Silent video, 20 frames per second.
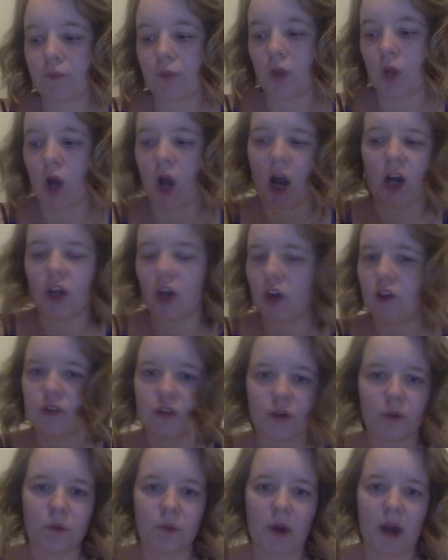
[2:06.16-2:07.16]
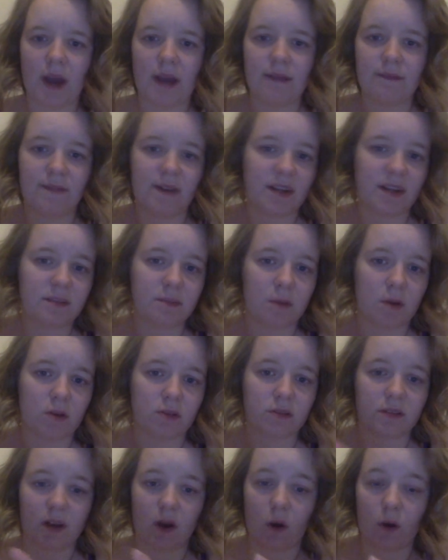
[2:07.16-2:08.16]
Like I don't do a face
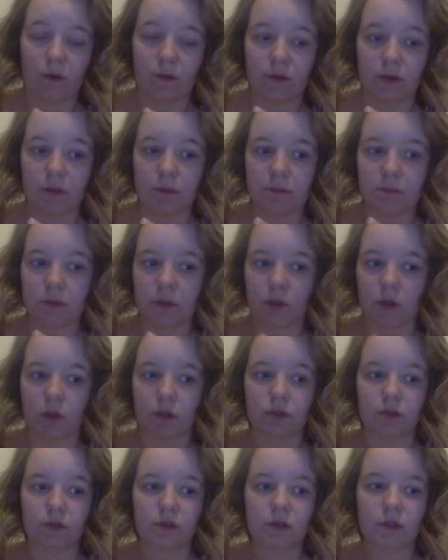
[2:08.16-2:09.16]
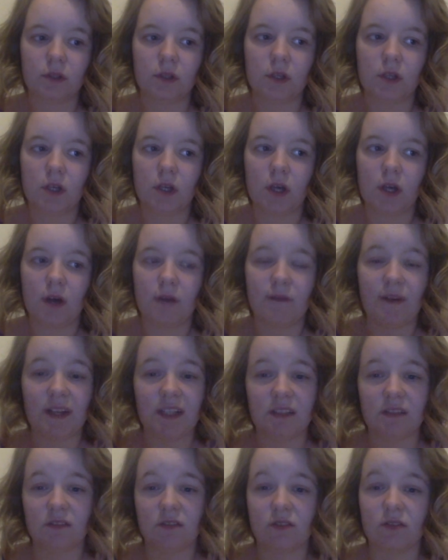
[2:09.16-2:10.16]
mask that often because
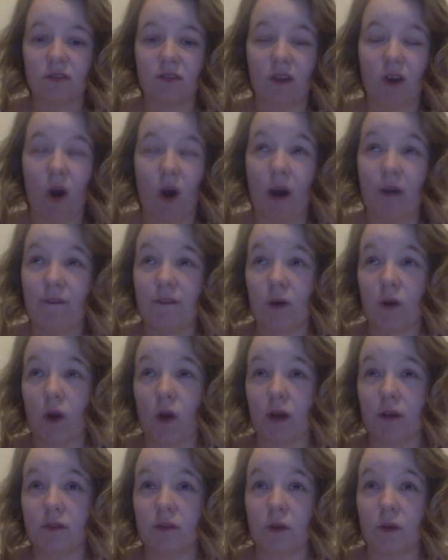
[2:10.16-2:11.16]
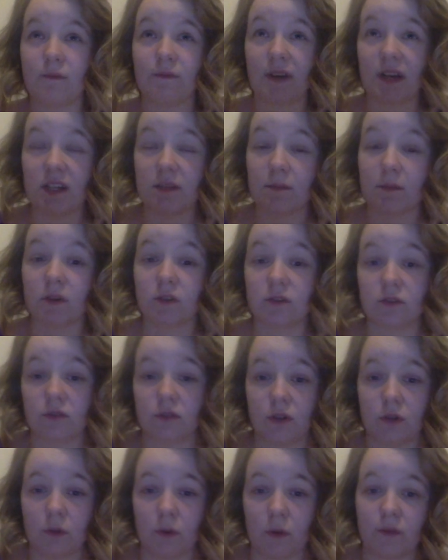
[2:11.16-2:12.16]
I feel like doing face masks
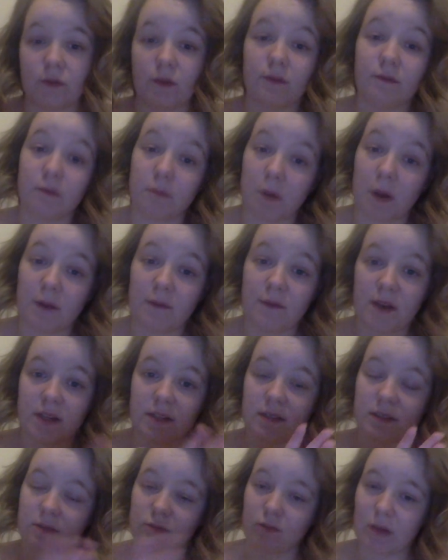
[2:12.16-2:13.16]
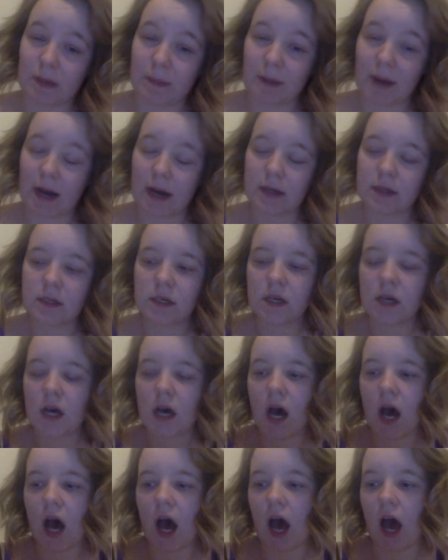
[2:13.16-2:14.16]
too often for my face is really bad.
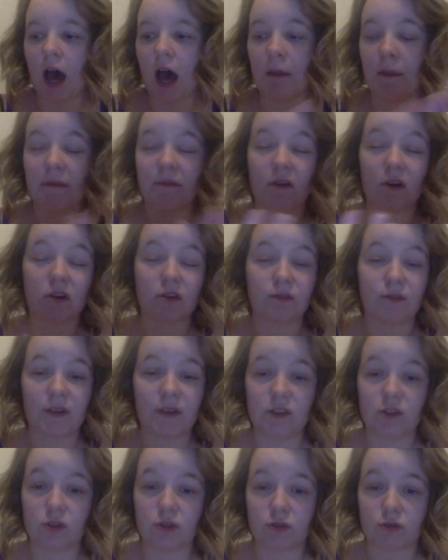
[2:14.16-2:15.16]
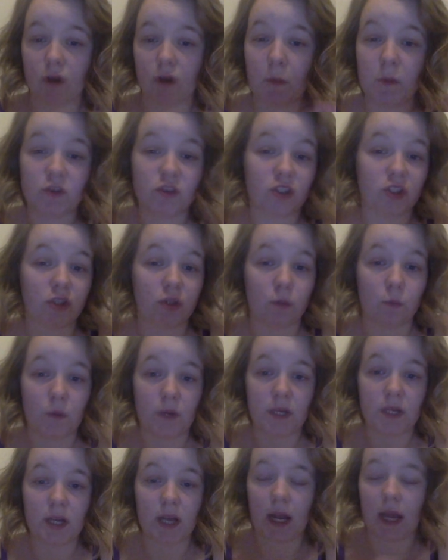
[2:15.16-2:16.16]
I've got a facial scrub which I do
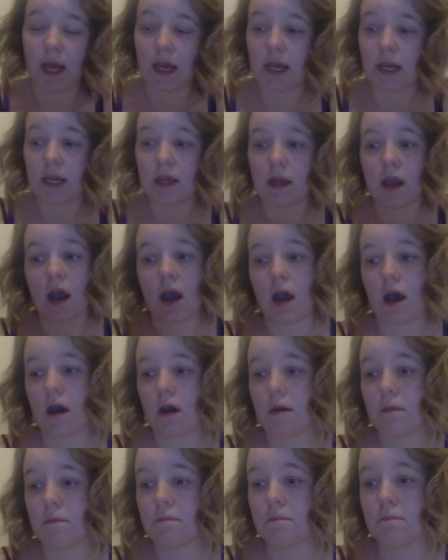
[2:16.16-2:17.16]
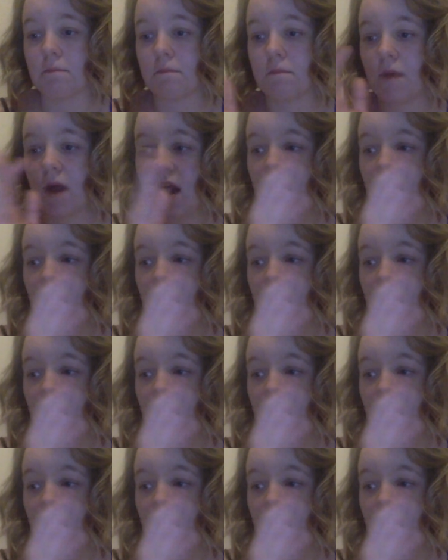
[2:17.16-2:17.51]
weekly, and